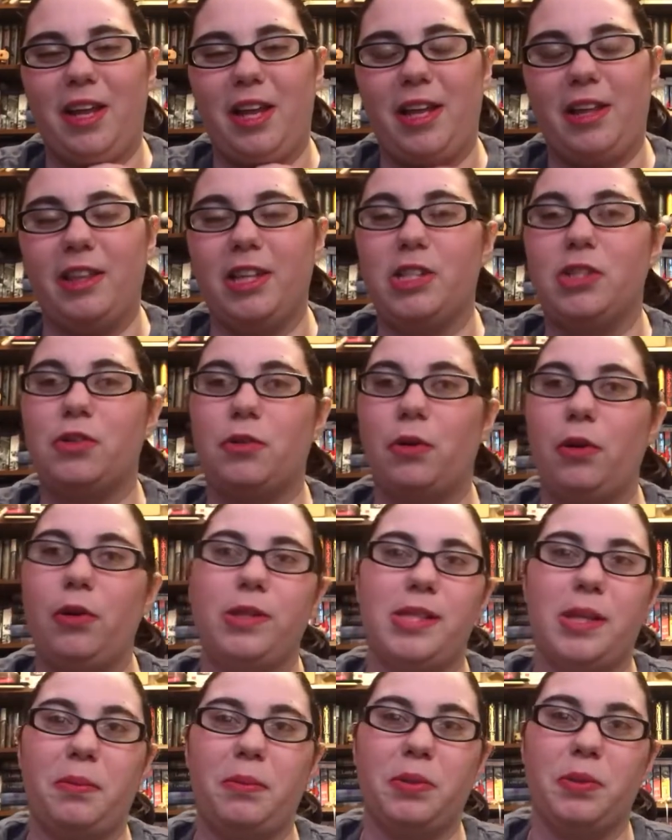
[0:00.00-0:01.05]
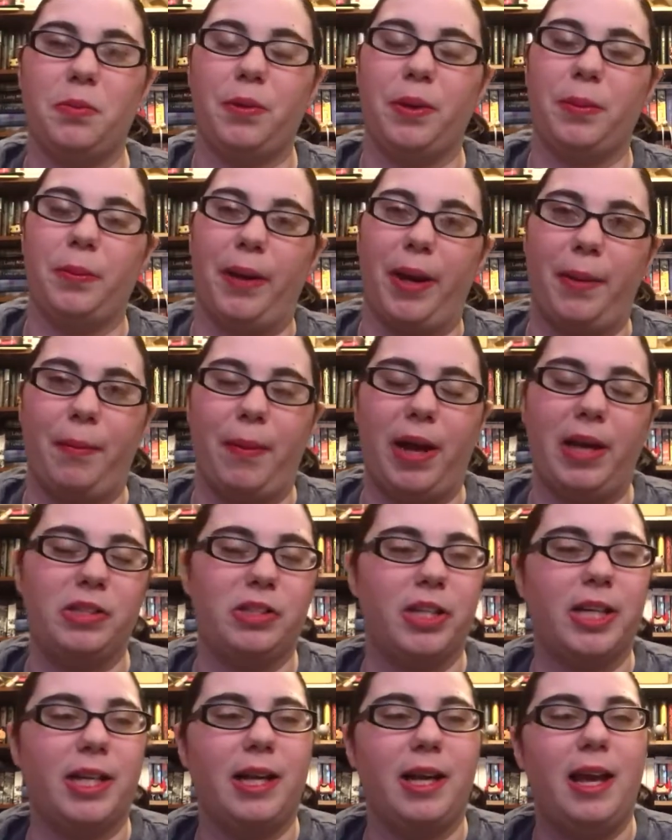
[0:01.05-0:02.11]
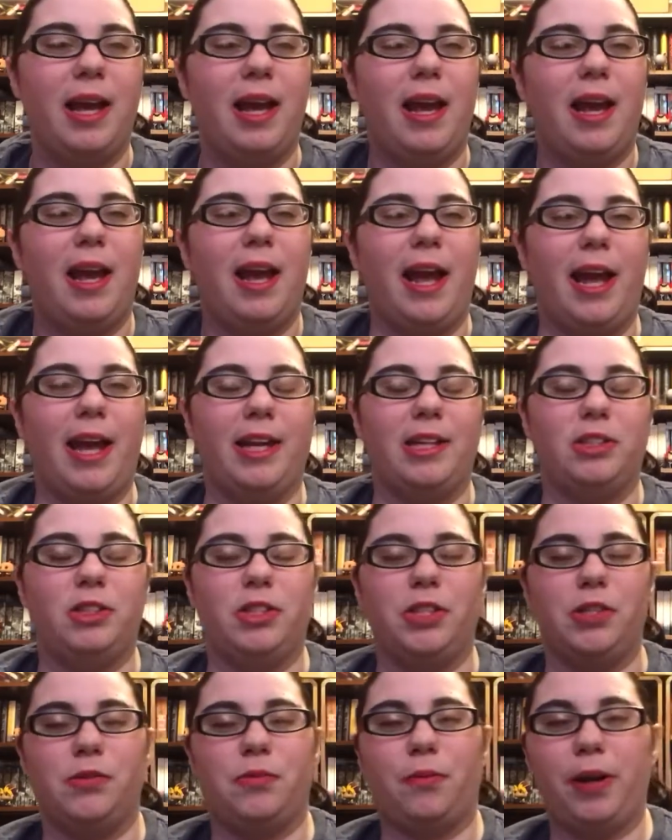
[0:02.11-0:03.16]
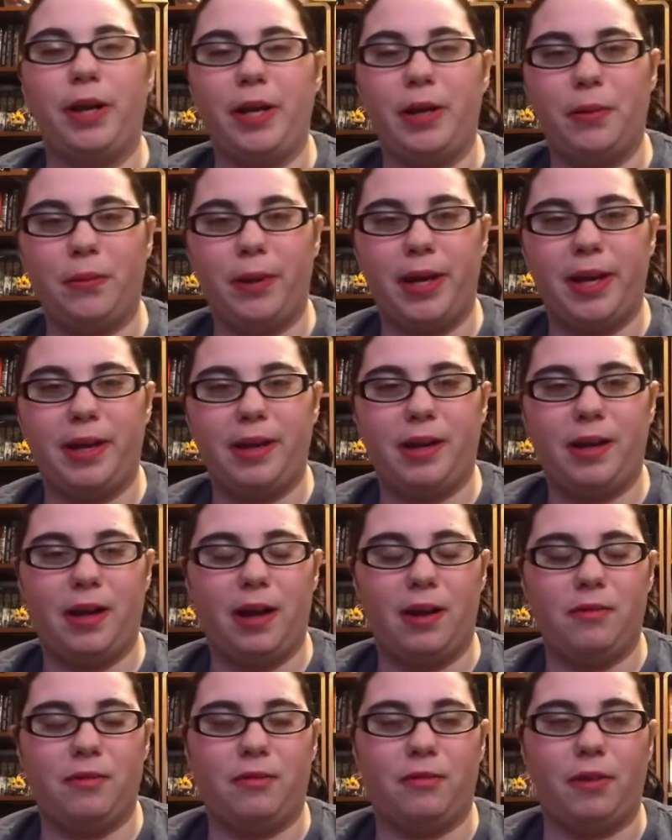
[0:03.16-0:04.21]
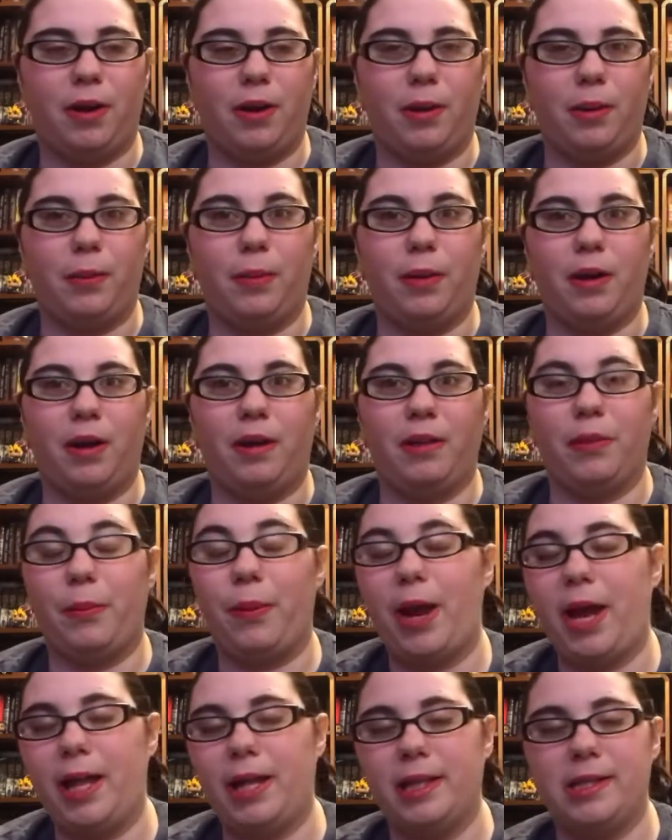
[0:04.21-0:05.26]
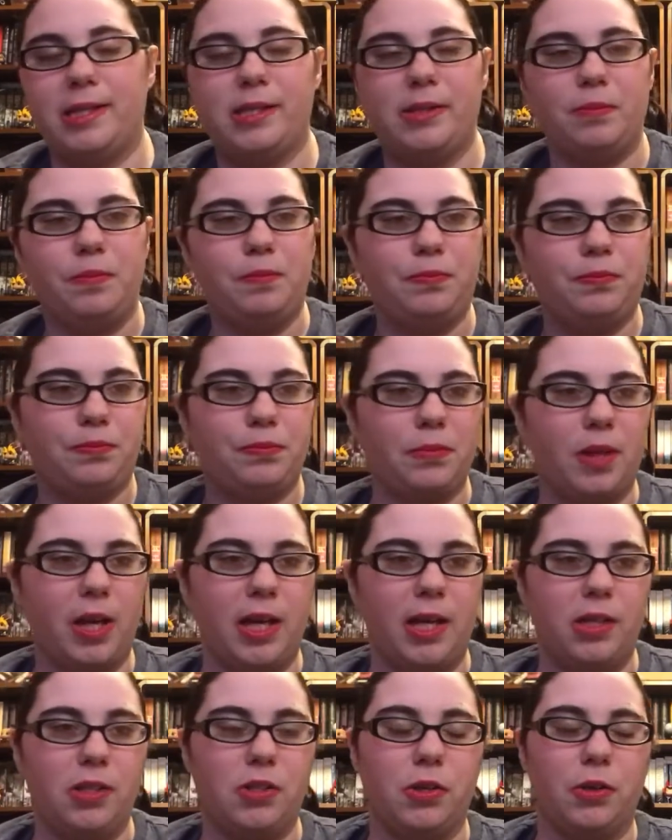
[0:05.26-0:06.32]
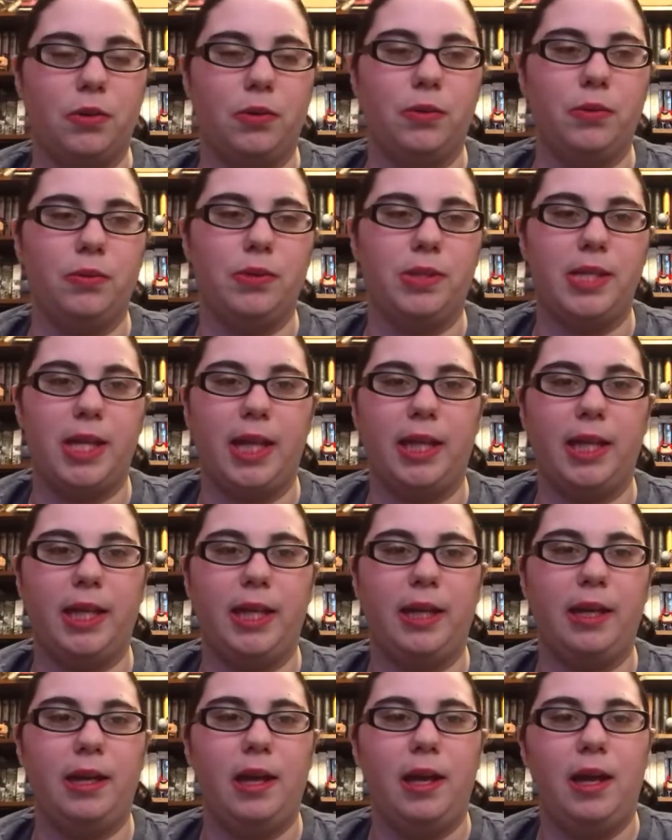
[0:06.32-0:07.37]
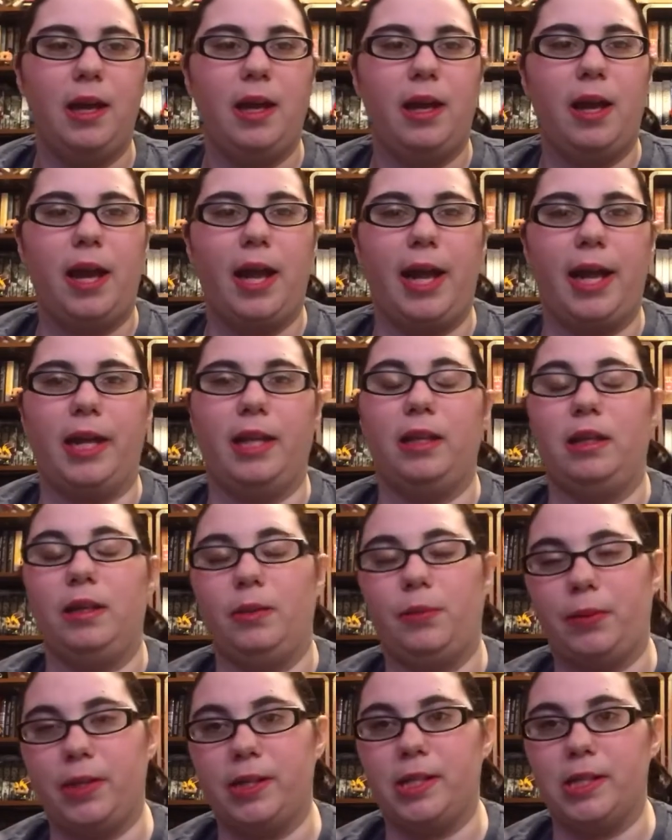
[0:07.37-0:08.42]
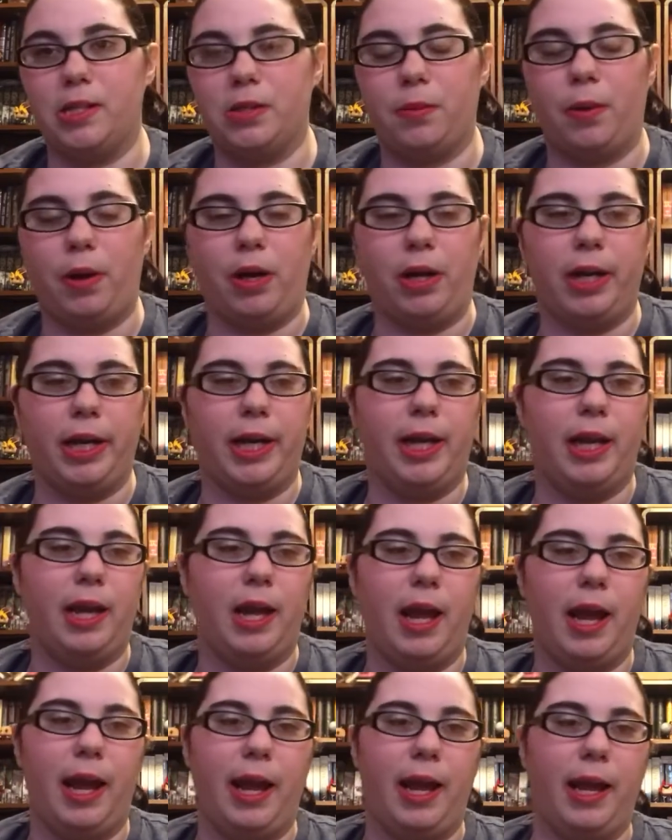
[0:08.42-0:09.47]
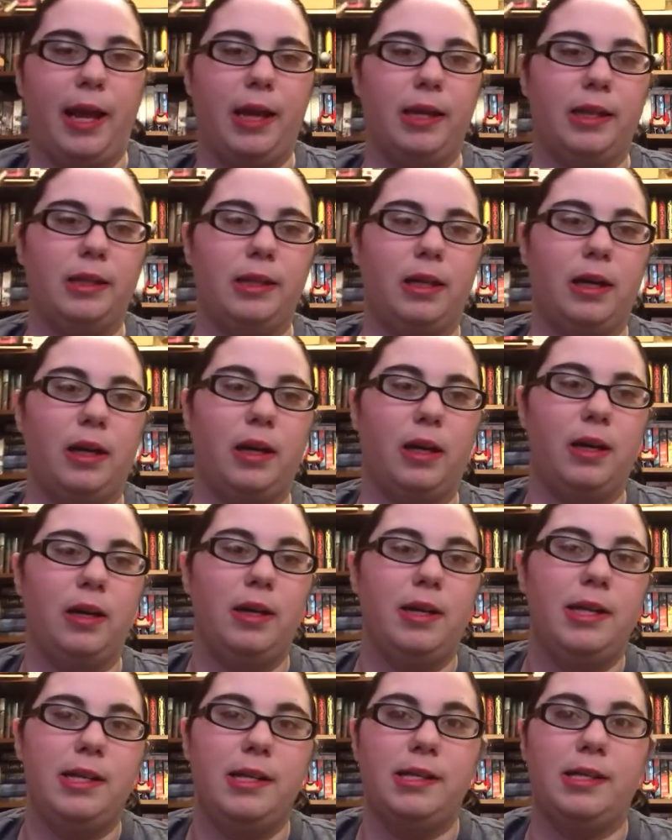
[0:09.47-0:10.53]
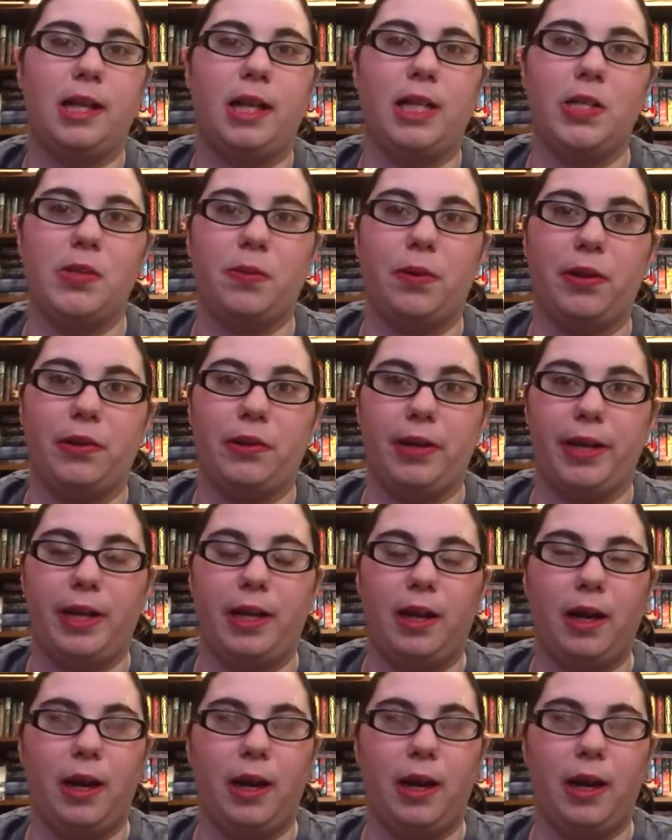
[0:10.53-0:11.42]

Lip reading: this scroll is able to bring back magic. and she's running away from the palace. And so Zelly and the Princess Amari and Zelly's mother,